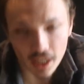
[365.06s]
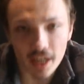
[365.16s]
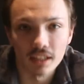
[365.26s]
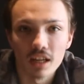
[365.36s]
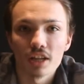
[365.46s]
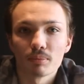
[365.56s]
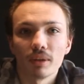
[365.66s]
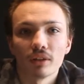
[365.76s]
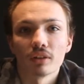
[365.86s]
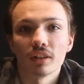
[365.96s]
And last
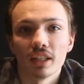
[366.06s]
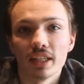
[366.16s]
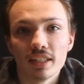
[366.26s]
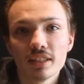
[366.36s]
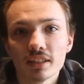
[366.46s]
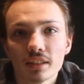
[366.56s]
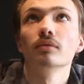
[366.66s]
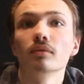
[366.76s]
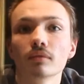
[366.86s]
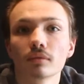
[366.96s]
but not least
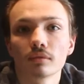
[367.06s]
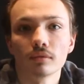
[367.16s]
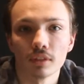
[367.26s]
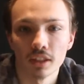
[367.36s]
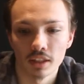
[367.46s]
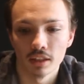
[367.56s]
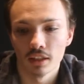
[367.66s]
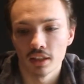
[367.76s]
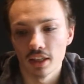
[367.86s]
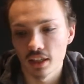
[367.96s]

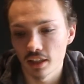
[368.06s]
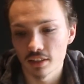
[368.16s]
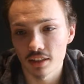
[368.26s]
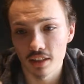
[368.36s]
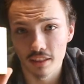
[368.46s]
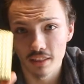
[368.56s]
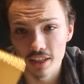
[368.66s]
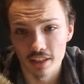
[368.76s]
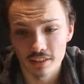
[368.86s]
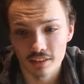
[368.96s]
is
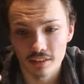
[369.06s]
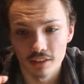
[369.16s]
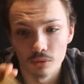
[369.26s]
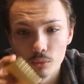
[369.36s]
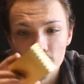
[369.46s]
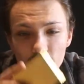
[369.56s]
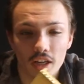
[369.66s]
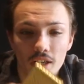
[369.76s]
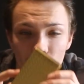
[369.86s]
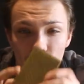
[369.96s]
this, which
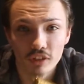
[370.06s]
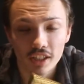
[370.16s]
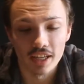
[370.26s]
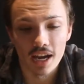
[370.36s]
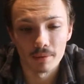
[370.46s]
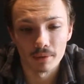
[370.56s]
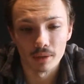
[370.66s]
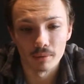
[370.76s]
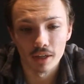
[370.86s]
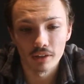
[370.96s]
I am really happy
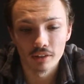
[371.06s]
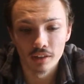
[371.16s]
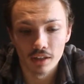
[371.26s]
about.